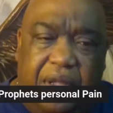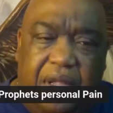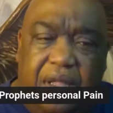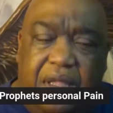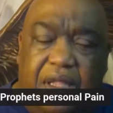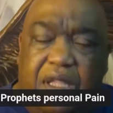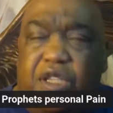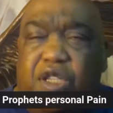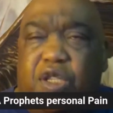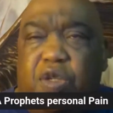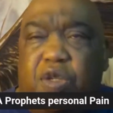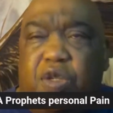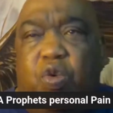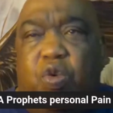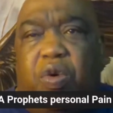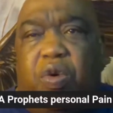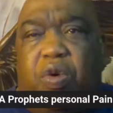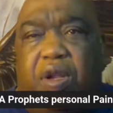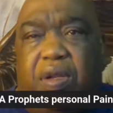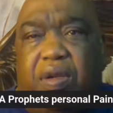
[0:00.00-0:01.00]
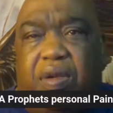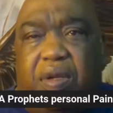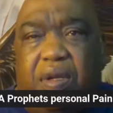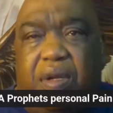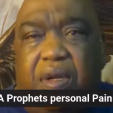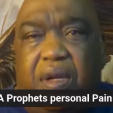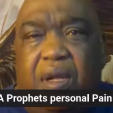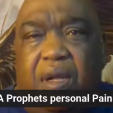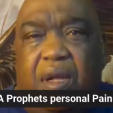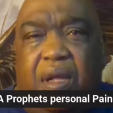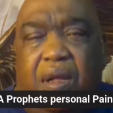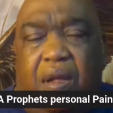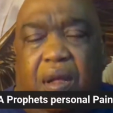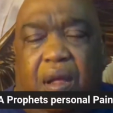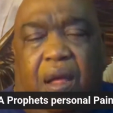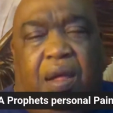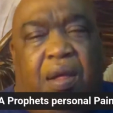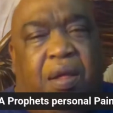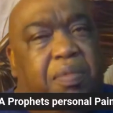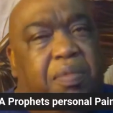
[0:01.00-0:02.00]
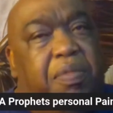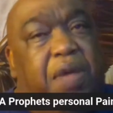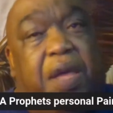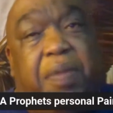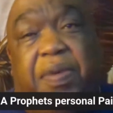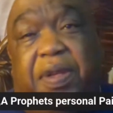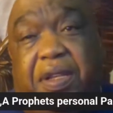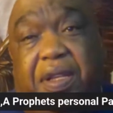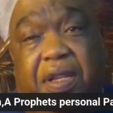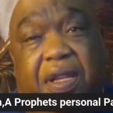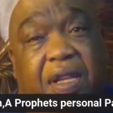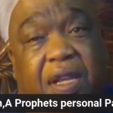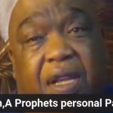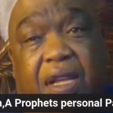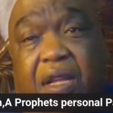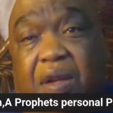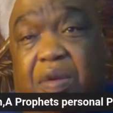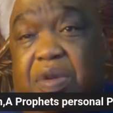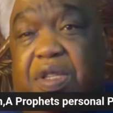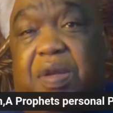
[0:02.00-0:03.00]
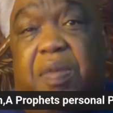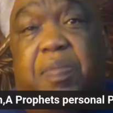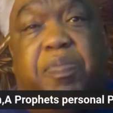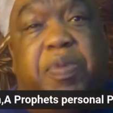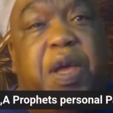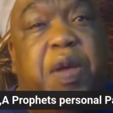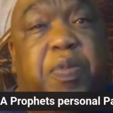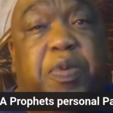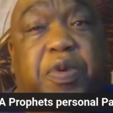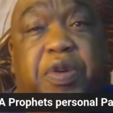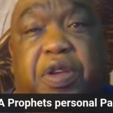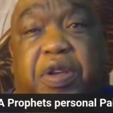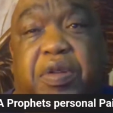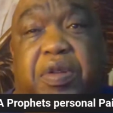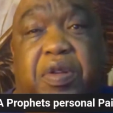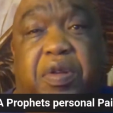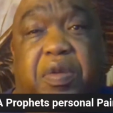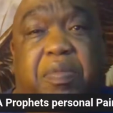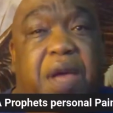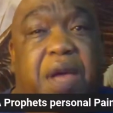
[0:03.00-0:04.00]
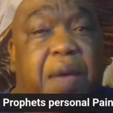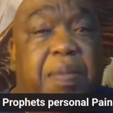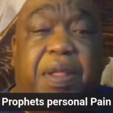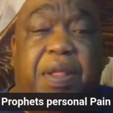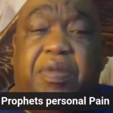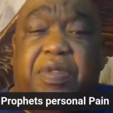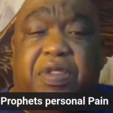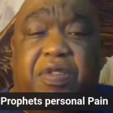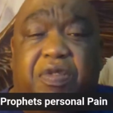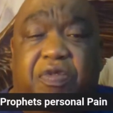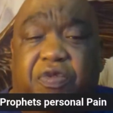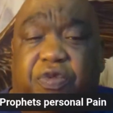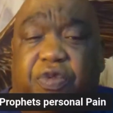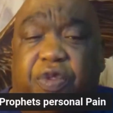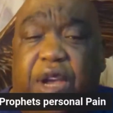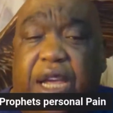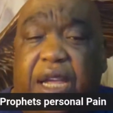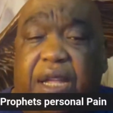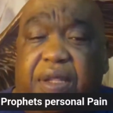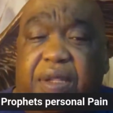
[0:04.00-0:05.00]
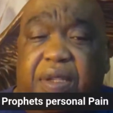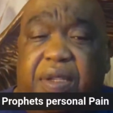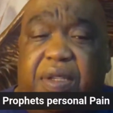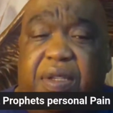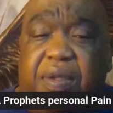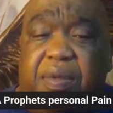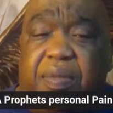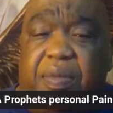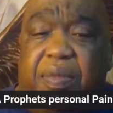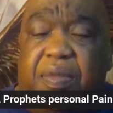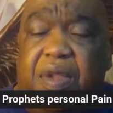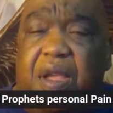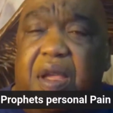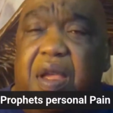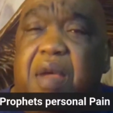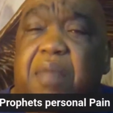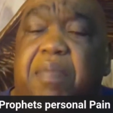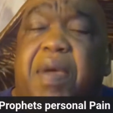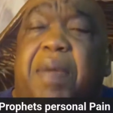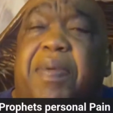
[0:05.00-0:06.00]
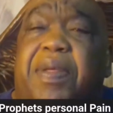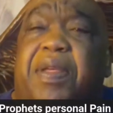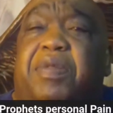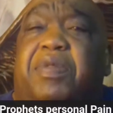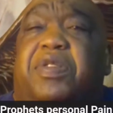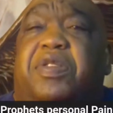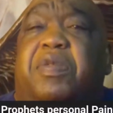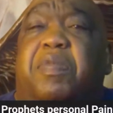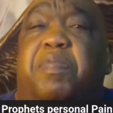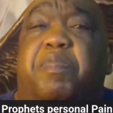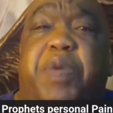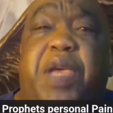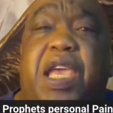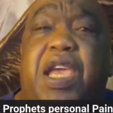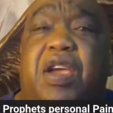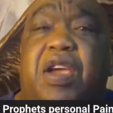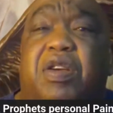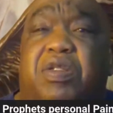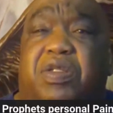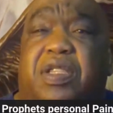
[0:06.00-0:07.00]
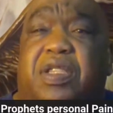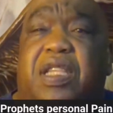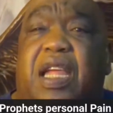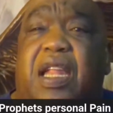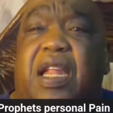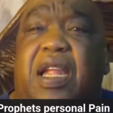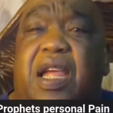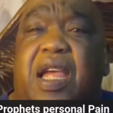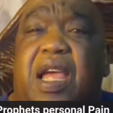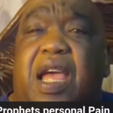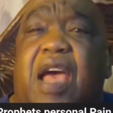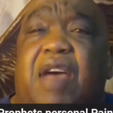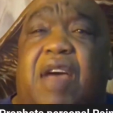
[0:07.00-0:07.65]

this morning? Maybe there were some people you knew. Maybe there were some friends. Maybe there were some peers that have